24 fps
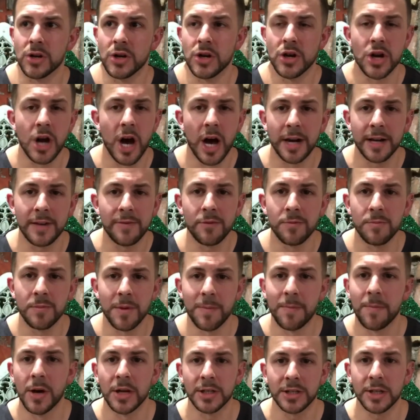not even
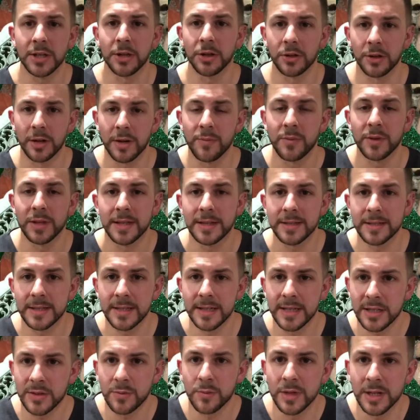been muscular, and within
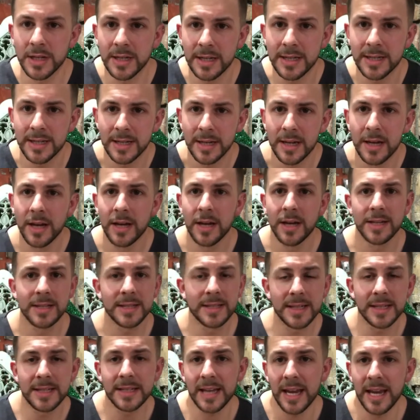6 weeks,
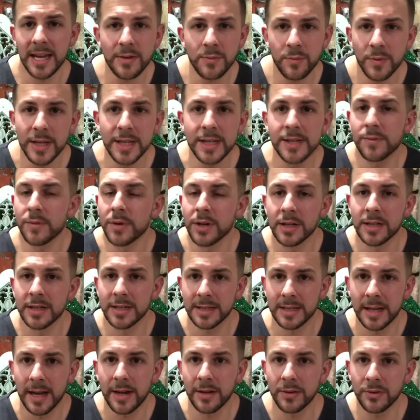6 to 8 weeks running a
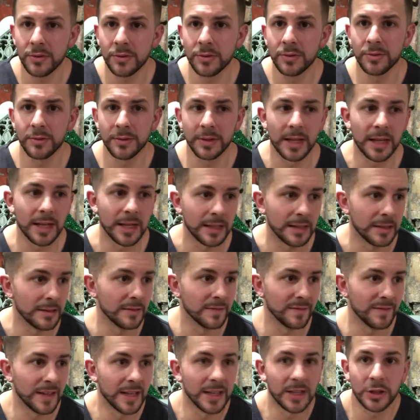cycle, they
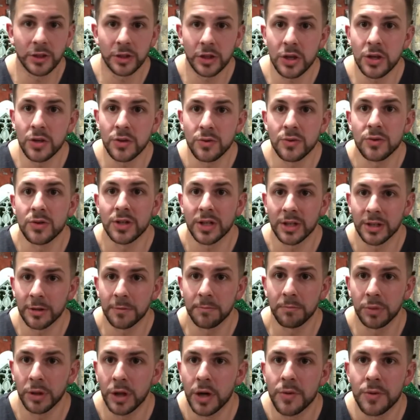look huge and they're
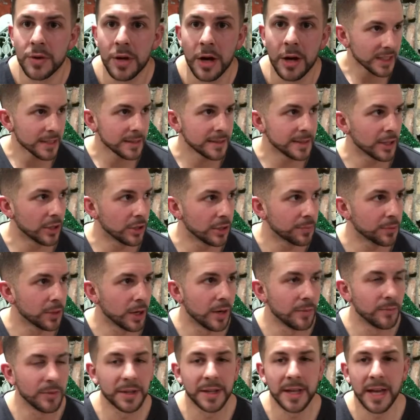blown up. The only
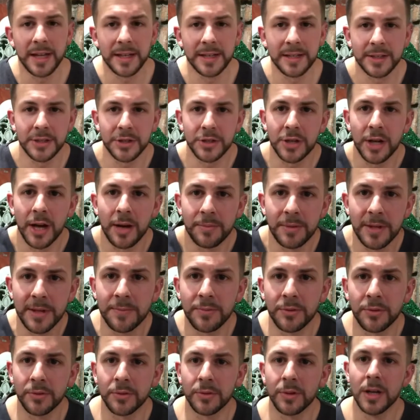problem with that is you got
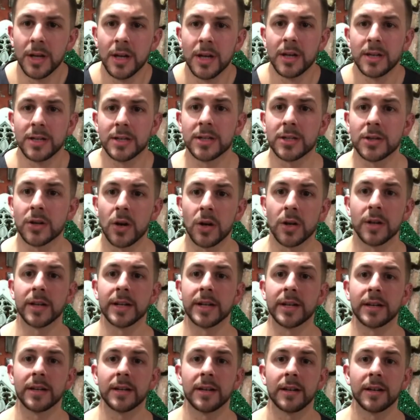people
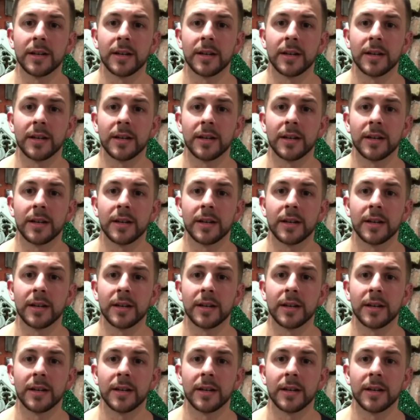starting